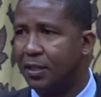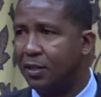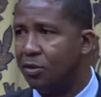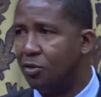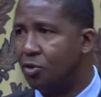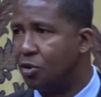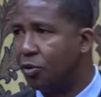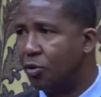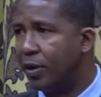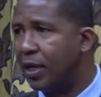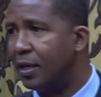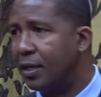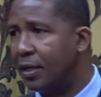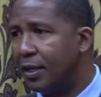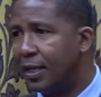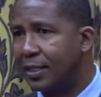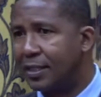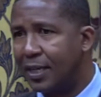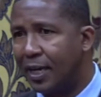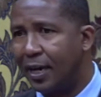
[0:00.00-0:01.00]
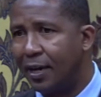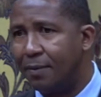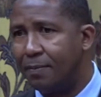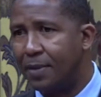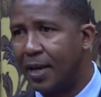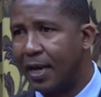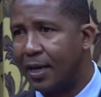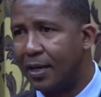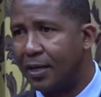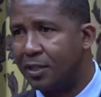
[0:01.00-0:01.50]
during the
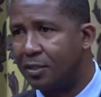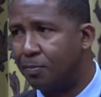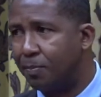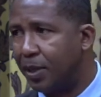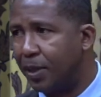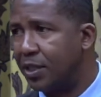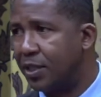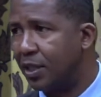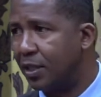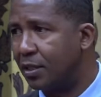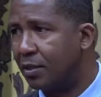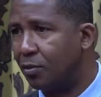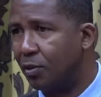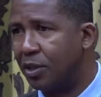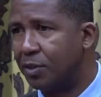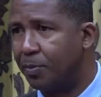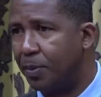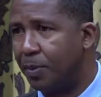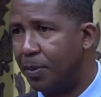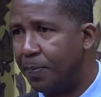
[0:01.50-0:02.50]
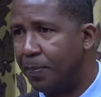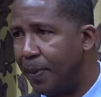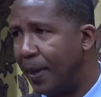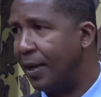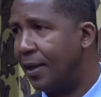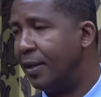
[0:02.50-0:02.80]
time that this budget was prepared?